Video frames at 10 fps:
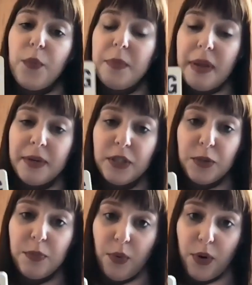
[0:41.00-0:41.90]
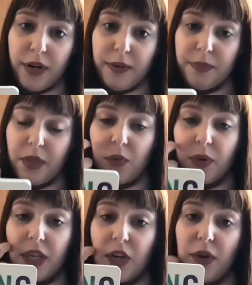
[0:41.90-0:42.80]
when babies are born, a
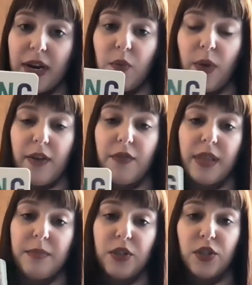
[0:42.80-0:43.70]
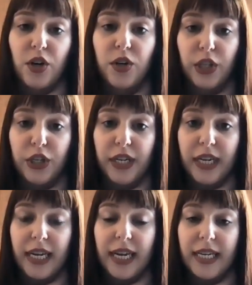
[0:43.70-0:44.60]
really great way for them to start
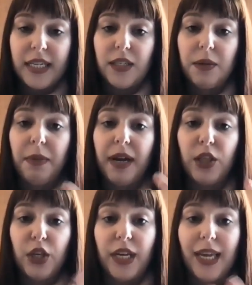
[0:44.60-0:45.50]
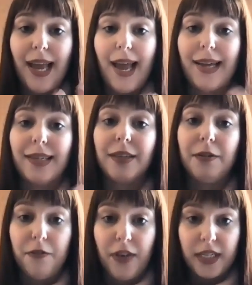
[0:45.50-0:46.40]
learning is by looking at
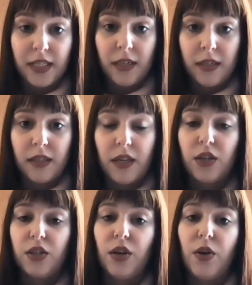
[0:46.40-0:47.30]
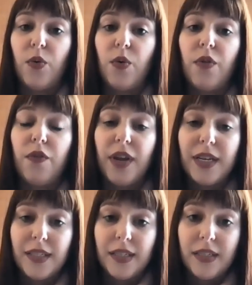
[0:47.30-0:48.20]
faces. So,
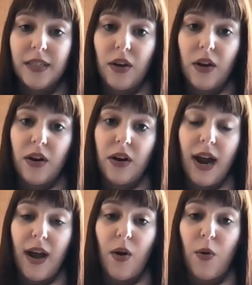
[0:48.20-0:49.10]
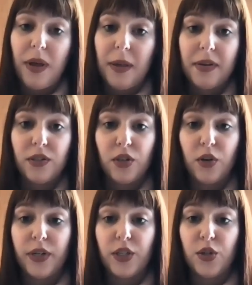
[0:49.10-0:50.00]
faces are how babies are
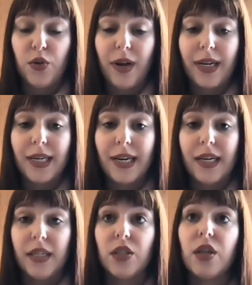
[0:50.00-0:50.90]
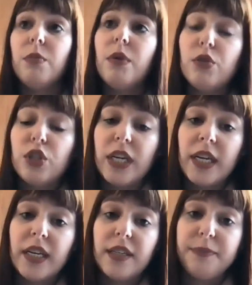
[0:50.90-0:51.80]
going to recognize
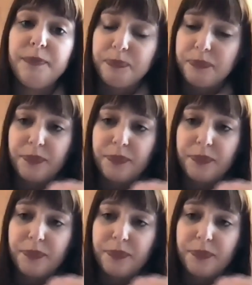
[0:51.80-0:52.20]
emotion. and